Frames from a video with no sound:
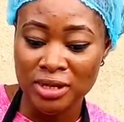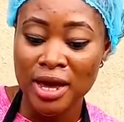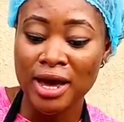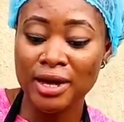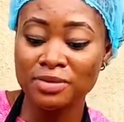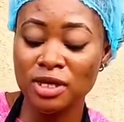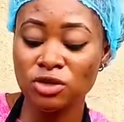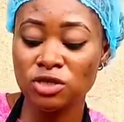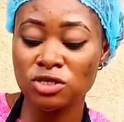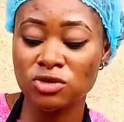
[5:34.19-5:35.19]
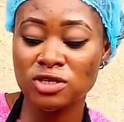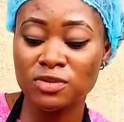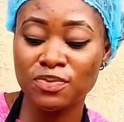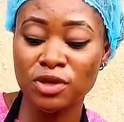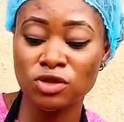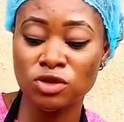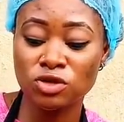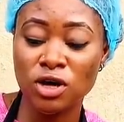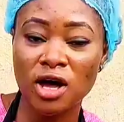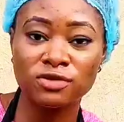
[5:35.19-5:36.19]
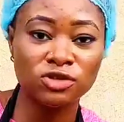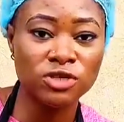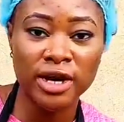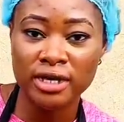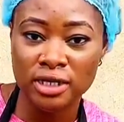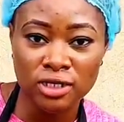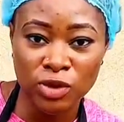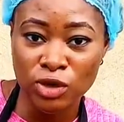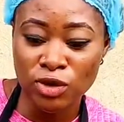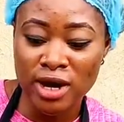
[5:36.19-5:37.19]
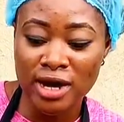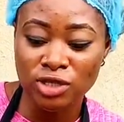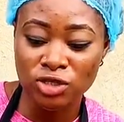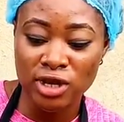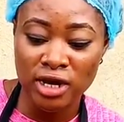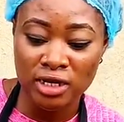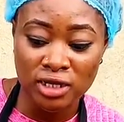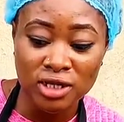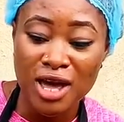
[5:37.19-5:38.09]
And I'm telling you, this recipe does not have sugar in it. We're not going to add sugar in it.